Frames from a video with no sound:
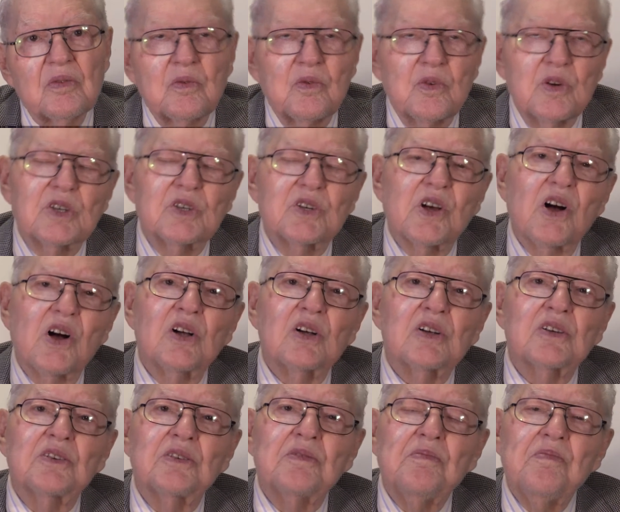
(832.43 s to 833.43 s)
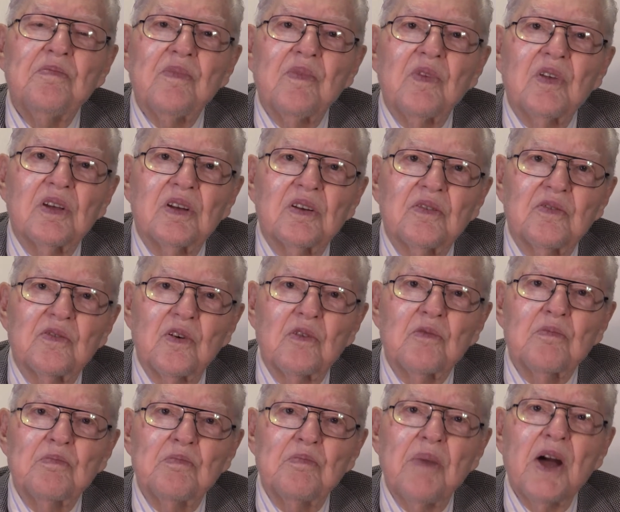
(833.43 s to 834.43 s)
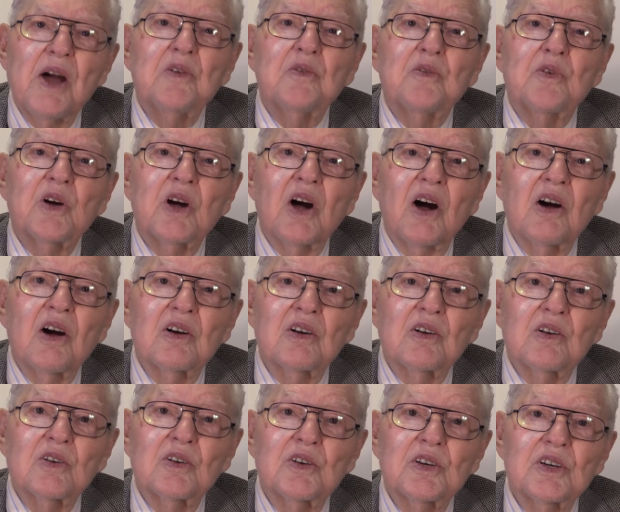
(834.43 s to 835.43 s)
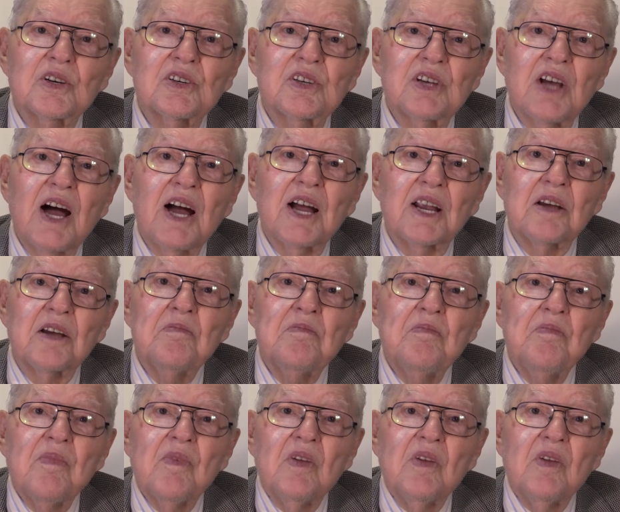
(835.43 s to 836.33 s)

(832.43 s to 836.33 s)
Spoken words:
results from patriarchal society,